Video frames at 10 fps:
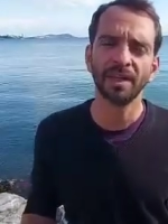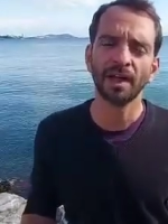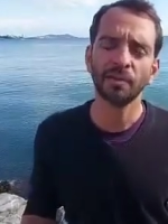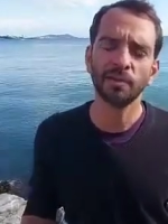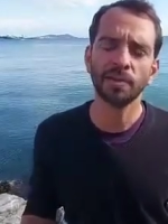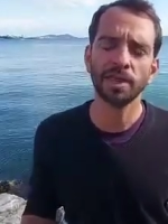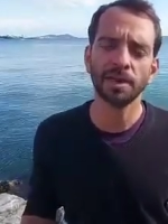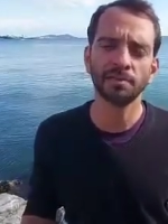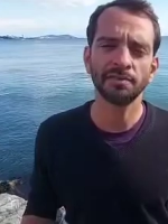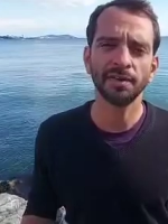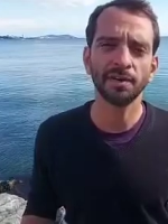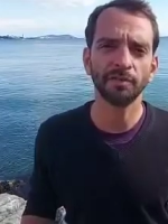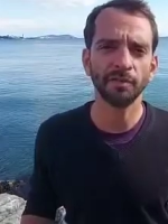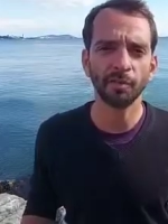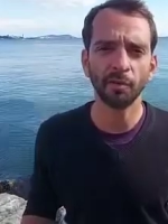I wouldn't say a fear
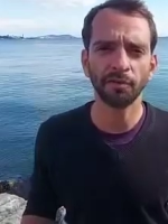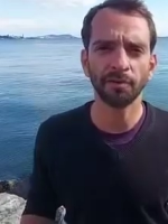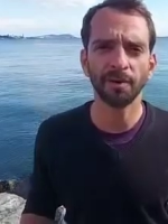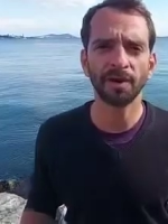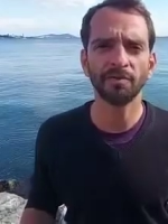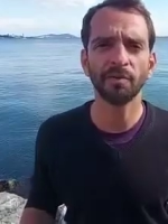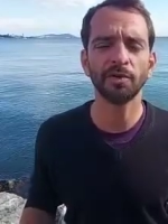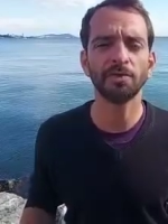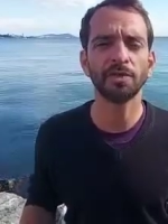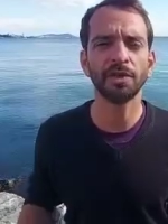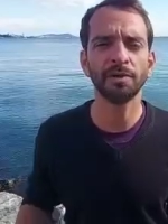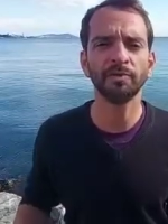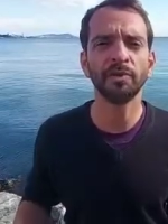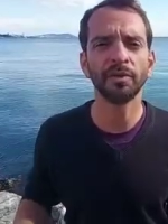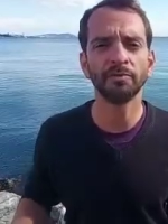of the water, but I've always
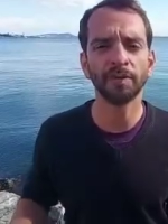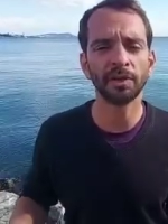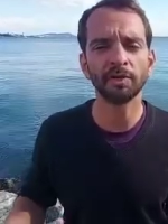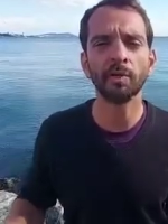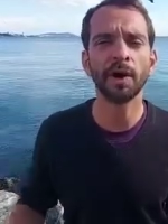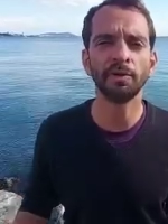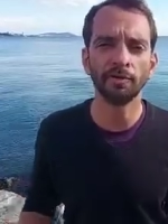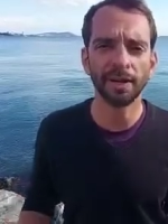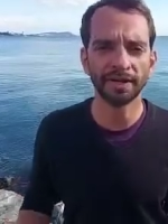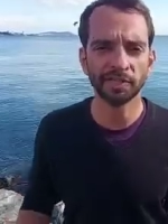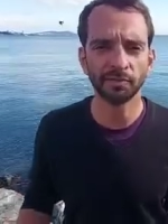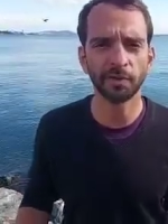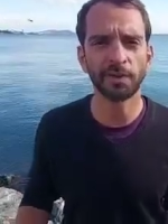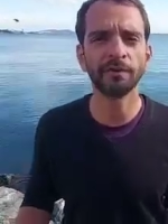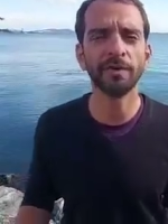seemed to have been quite rushed
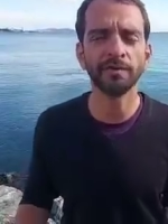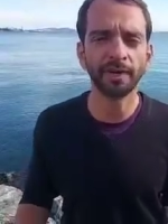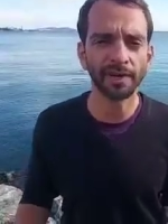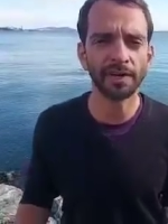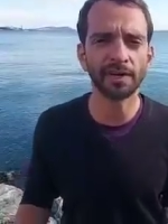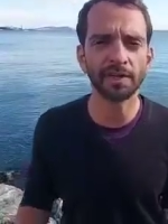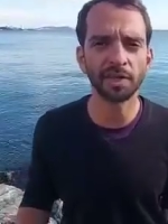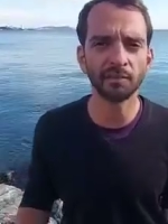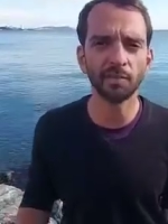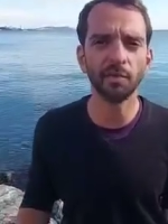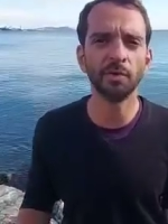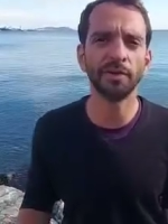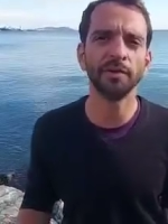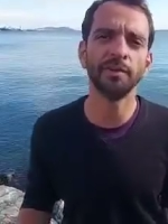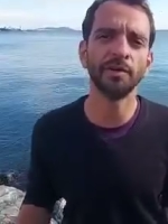whenever I've done anything
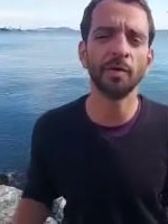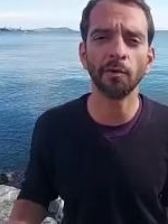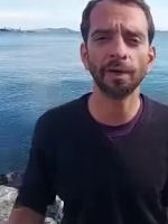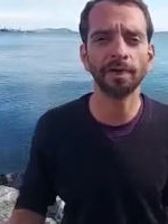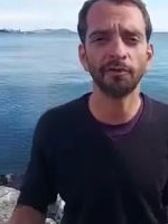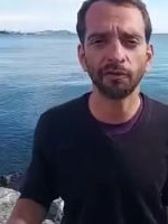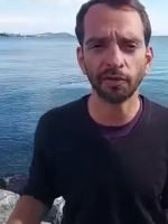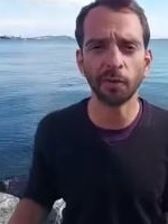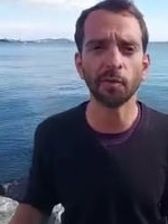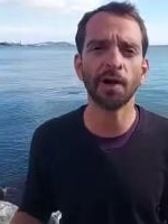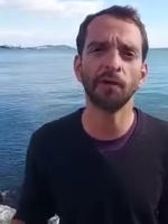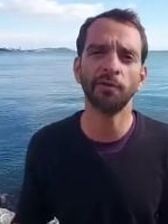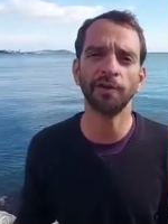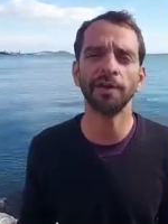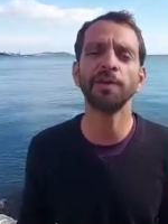water to go in, to go out
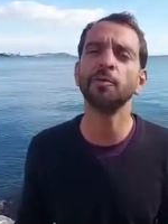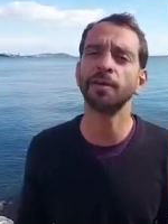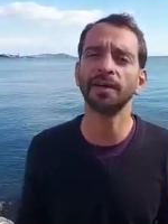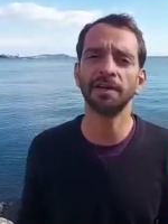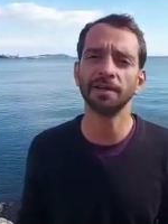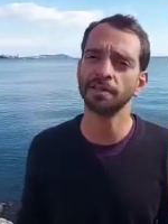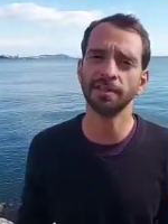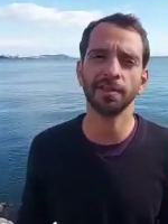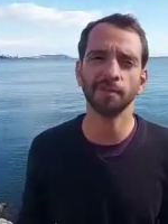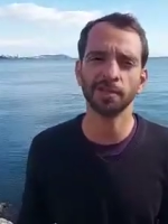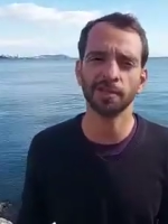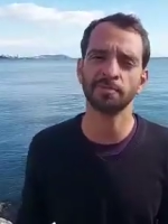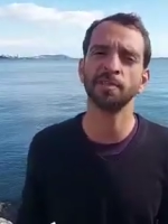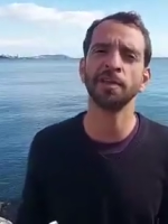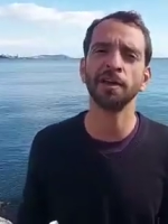really quickly. So that was
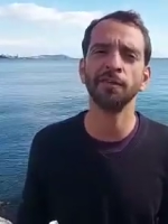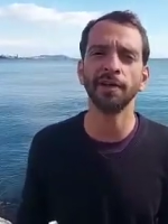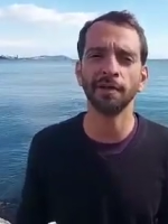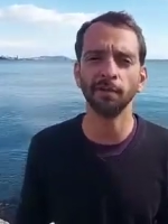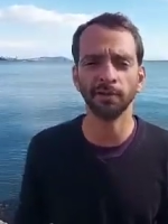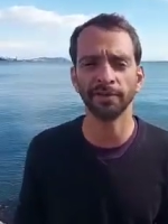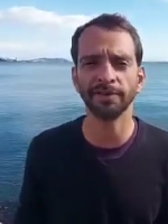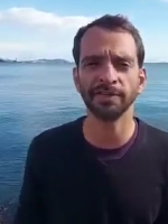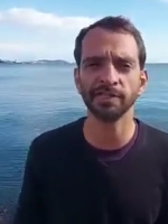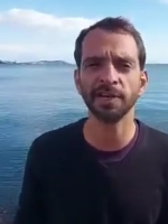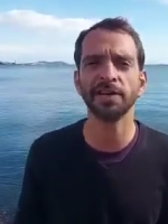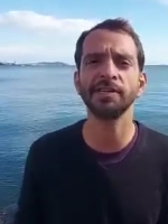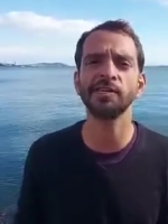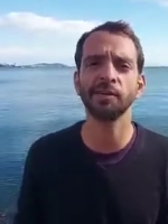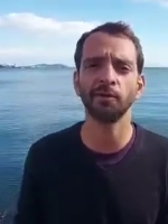something I really wanted to
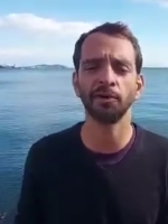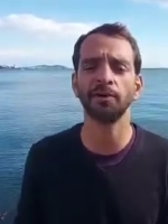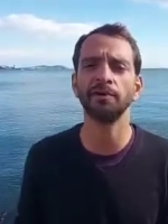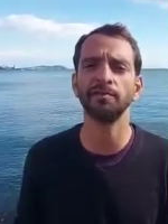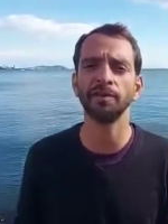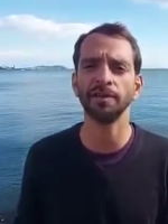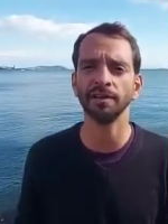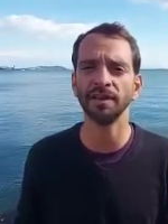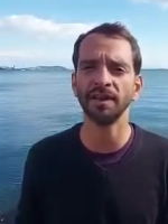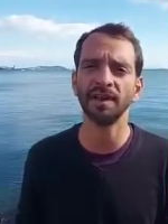change. I wanted to feel